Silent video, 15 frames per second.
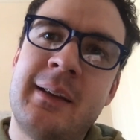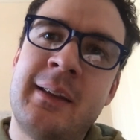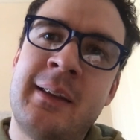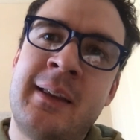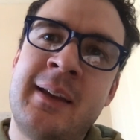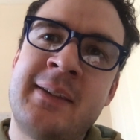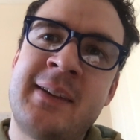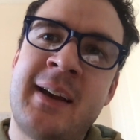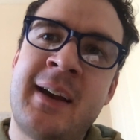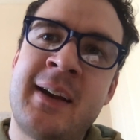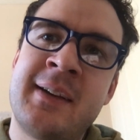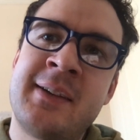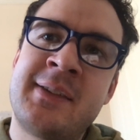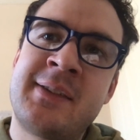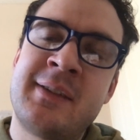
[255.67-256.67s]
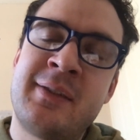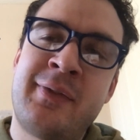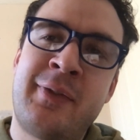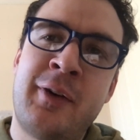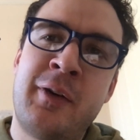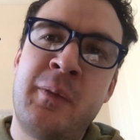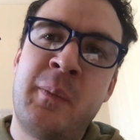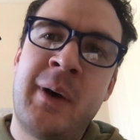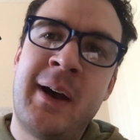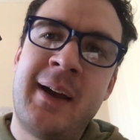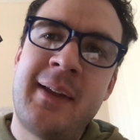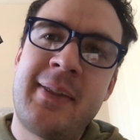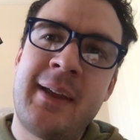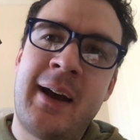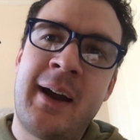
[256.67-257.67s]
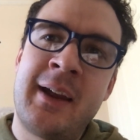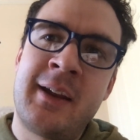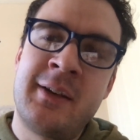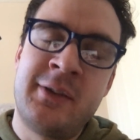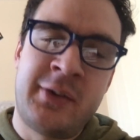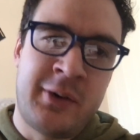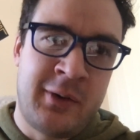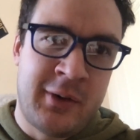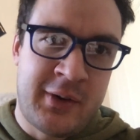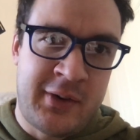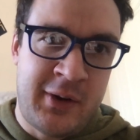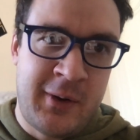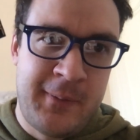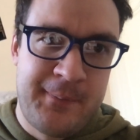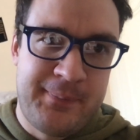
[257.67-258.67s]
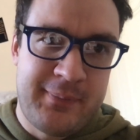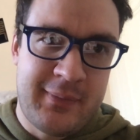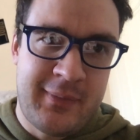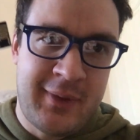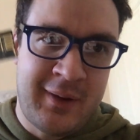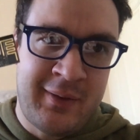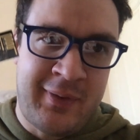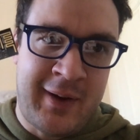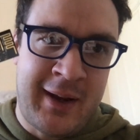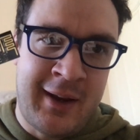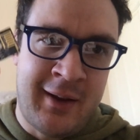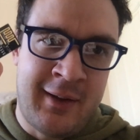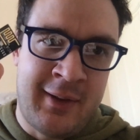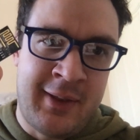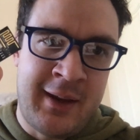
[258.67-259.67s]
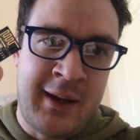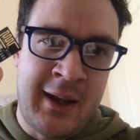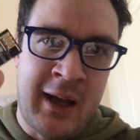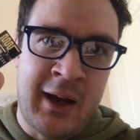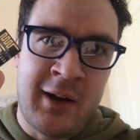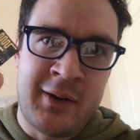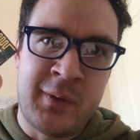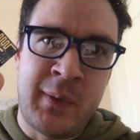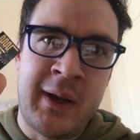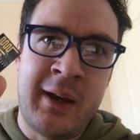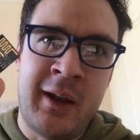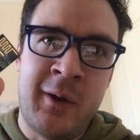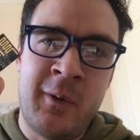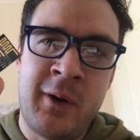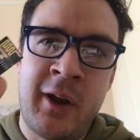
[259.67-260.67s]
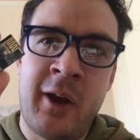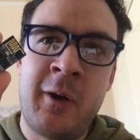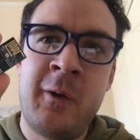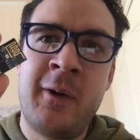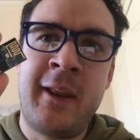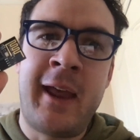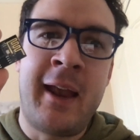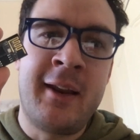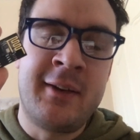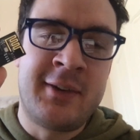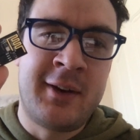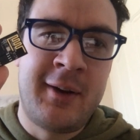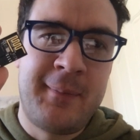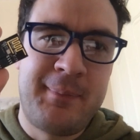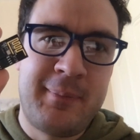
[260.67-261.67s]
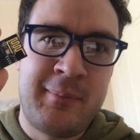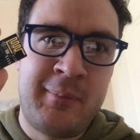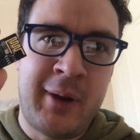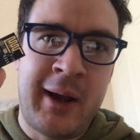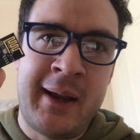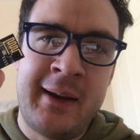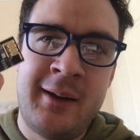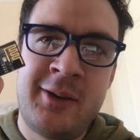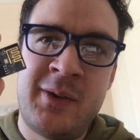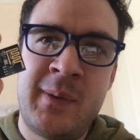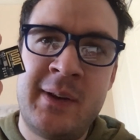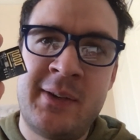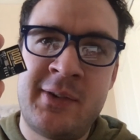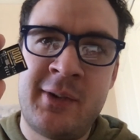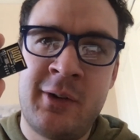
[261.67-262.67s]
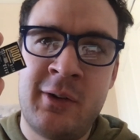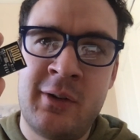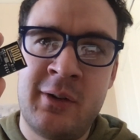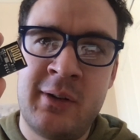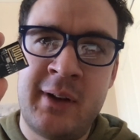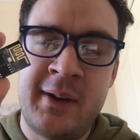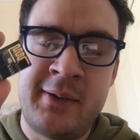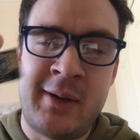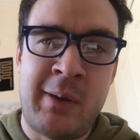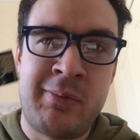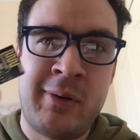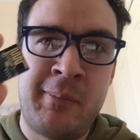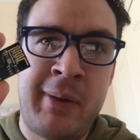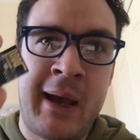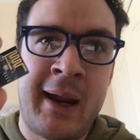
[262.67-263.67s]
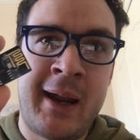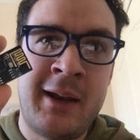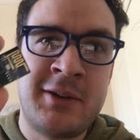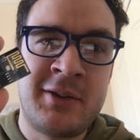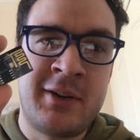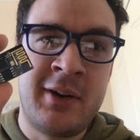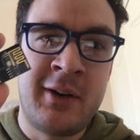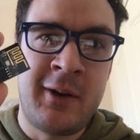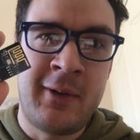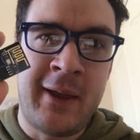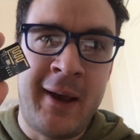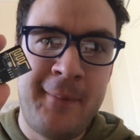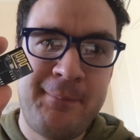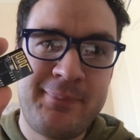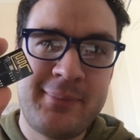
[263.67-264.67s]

This has firmware that I can talk to via the Arduino code editor, but I need to install a separate package to do that.